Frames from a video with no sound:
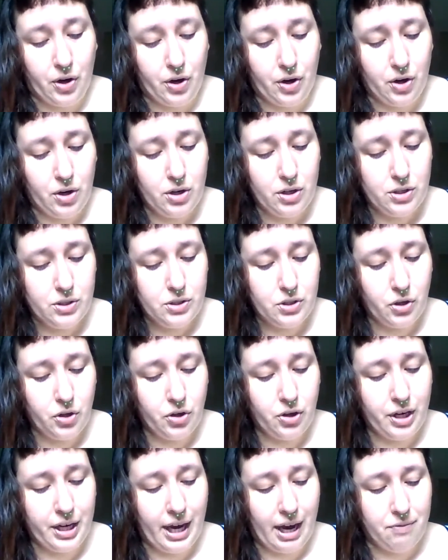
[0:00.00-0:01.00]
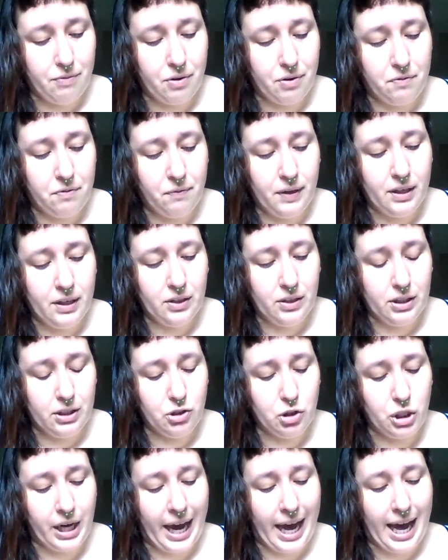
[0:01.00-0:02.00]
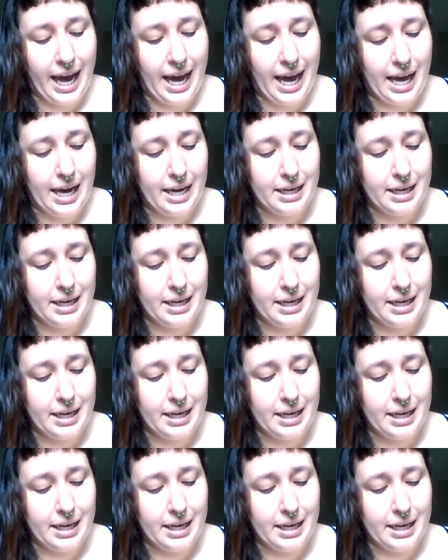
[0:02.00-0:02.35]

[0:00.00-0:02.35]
her, turning every feeling she had